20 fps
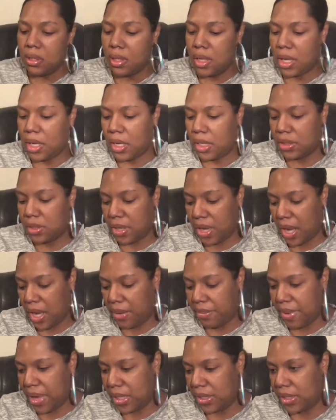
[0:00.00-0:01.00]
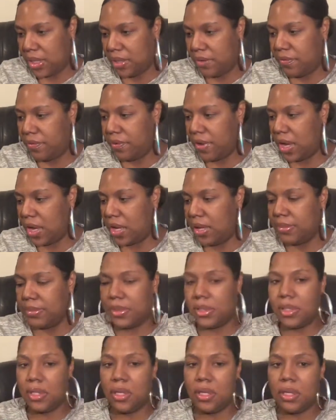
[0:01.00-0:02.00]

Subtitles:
And these are 8x10 frames.